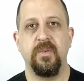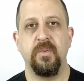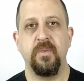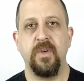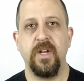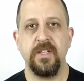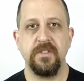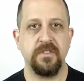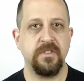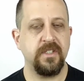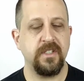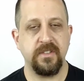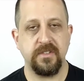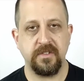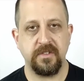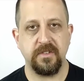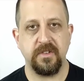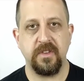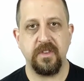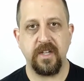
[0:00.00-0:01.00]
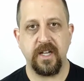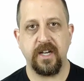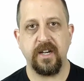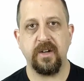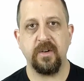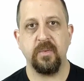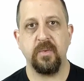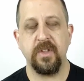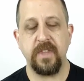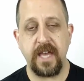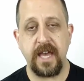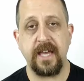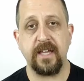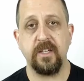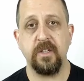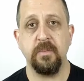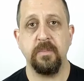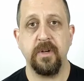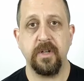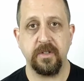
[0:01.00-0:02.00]
resonance there with
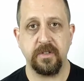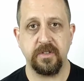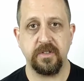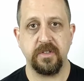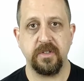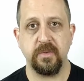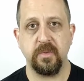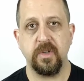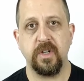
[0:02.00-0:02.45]
acupuncture,